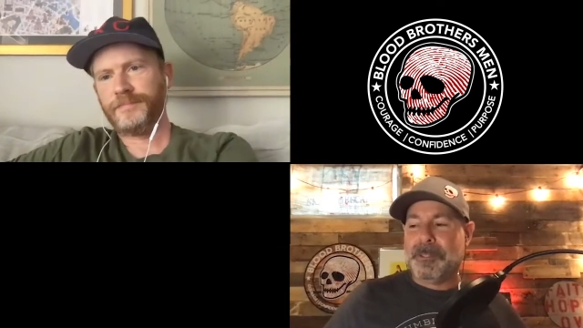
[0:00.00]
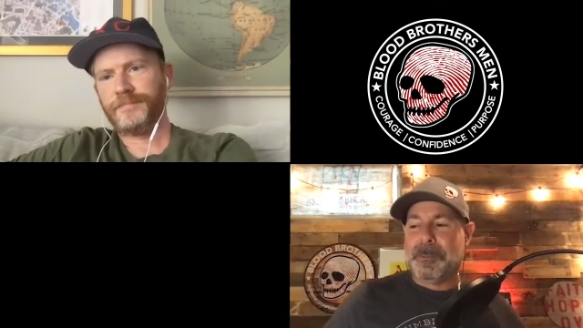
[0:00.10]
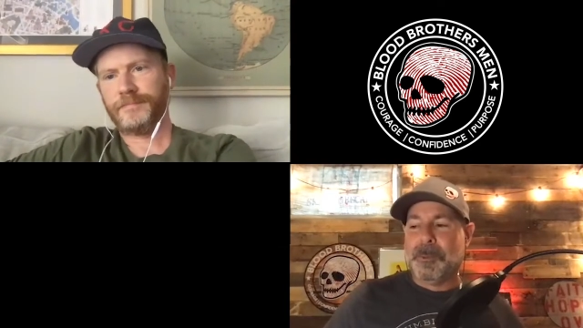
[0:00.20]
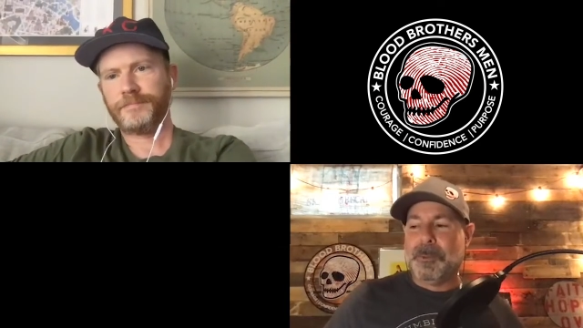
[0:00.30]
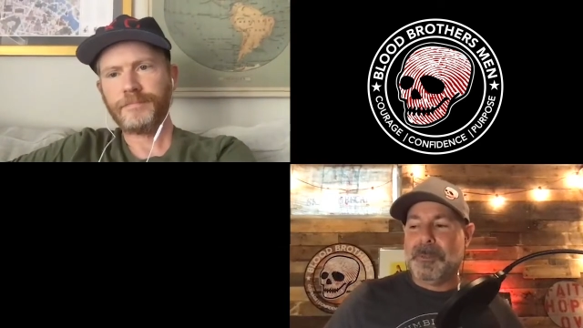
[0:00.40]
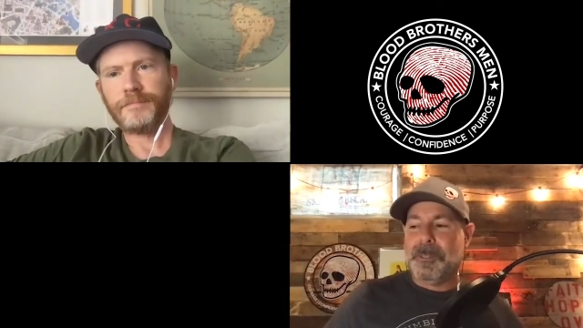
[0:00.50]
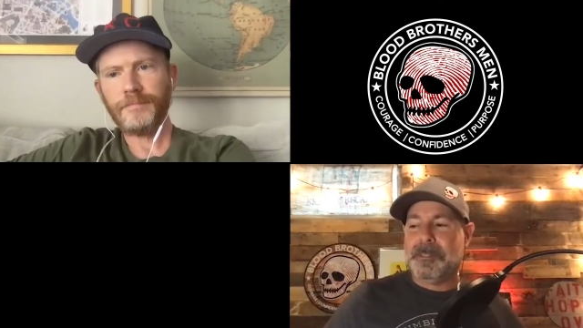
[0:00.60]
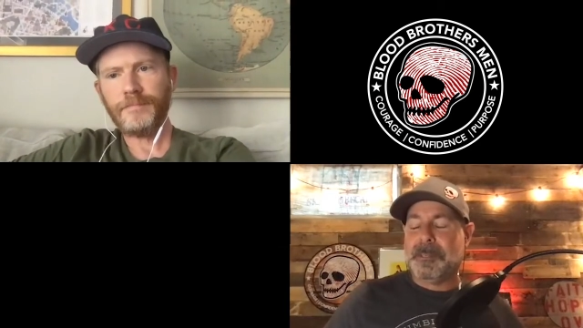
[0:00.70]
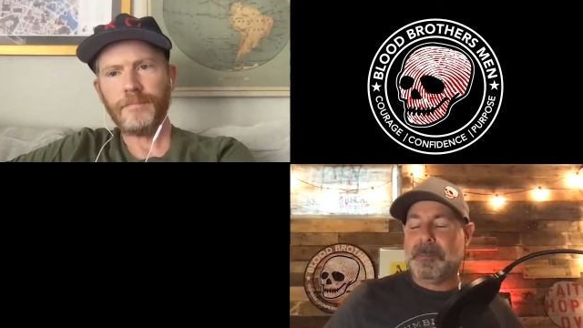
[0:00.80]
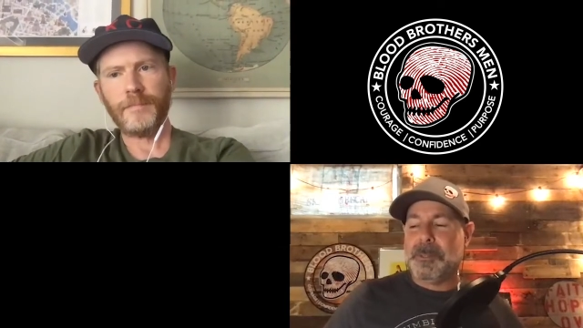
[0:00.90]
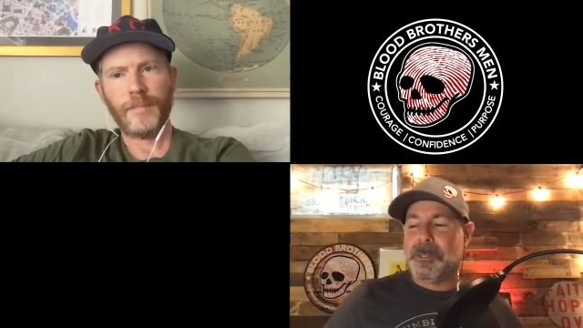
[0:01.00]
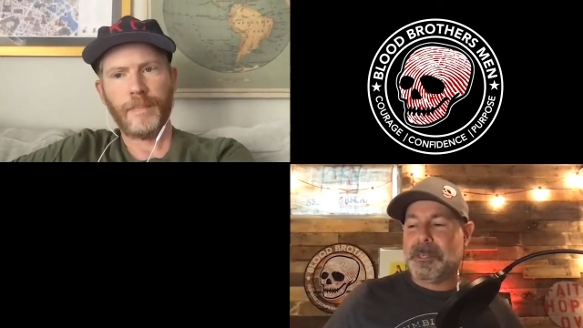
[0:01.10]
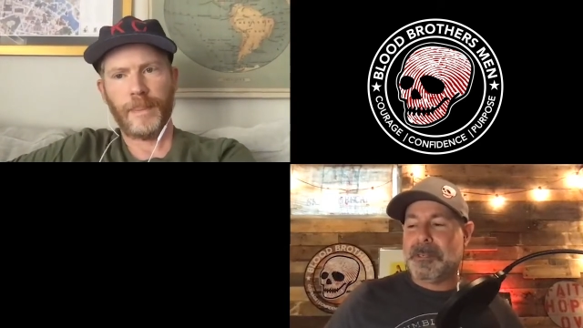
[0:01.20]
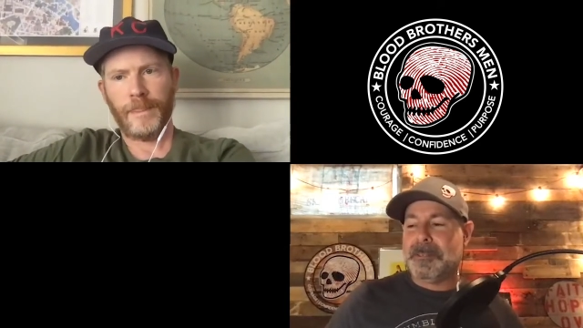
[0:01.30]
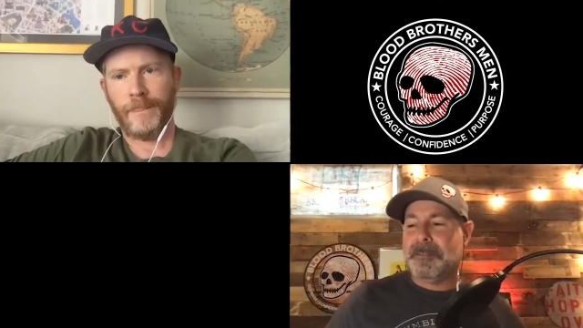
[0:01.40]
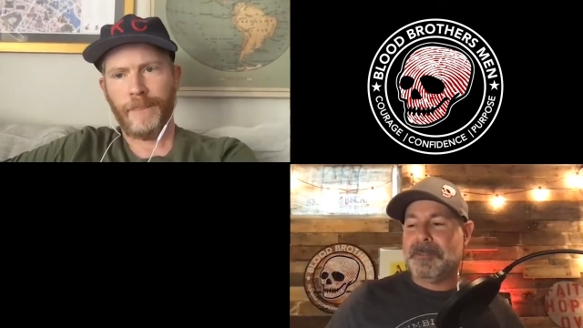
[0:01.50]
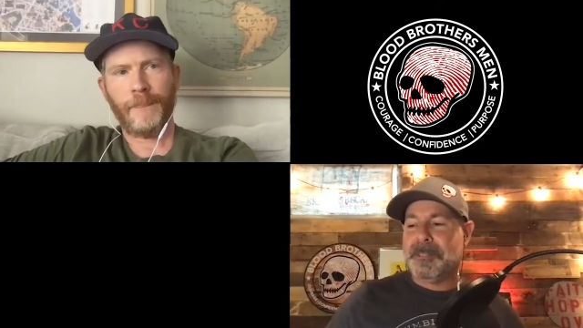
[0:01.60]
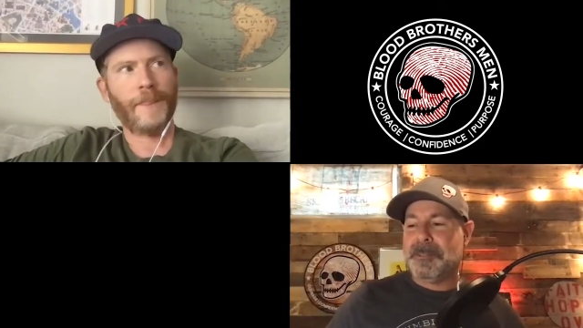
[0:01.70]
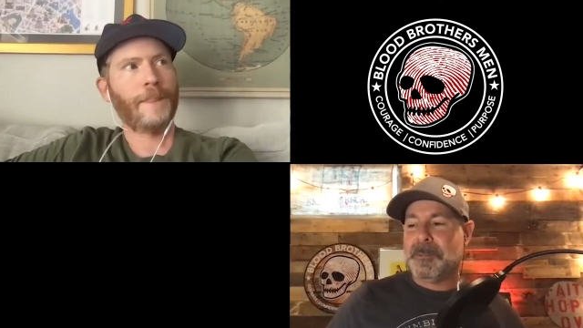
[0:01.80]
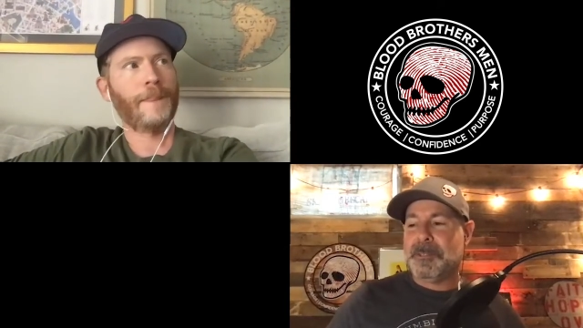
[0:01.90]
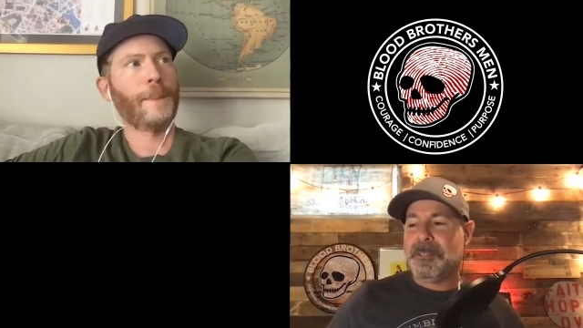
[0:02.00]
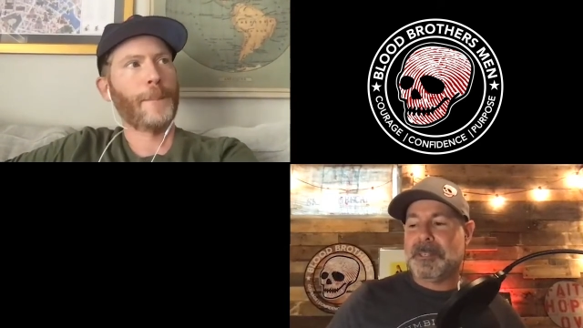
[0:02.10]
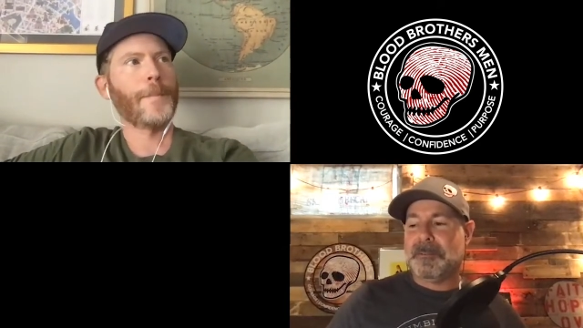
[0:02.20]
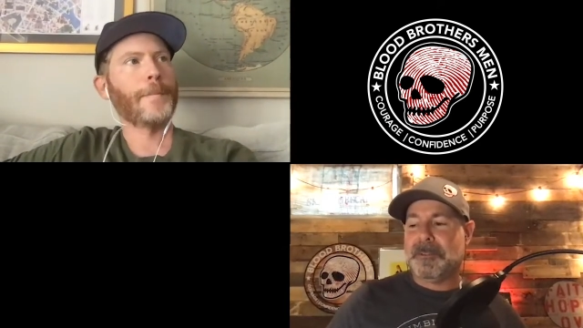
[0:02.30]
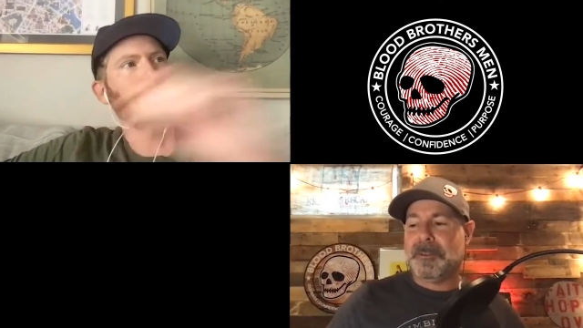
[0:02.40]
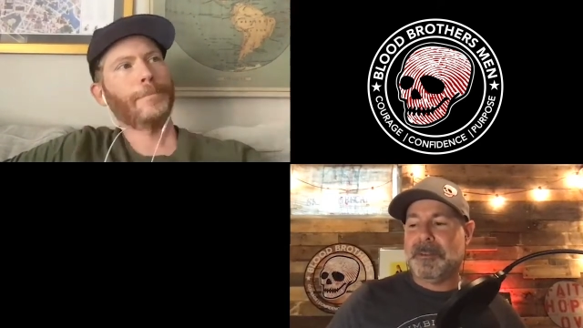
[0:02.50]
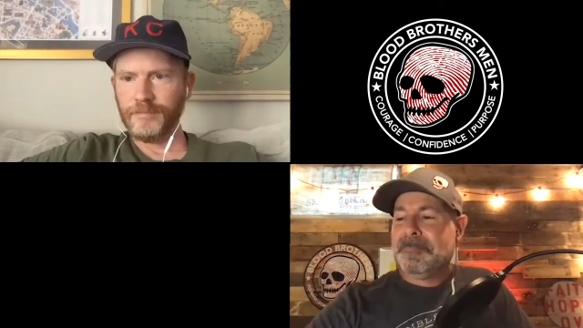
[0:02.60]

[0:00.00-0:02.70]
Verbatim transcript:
Speaker 1: and movies and music. Definitely some good stuff there.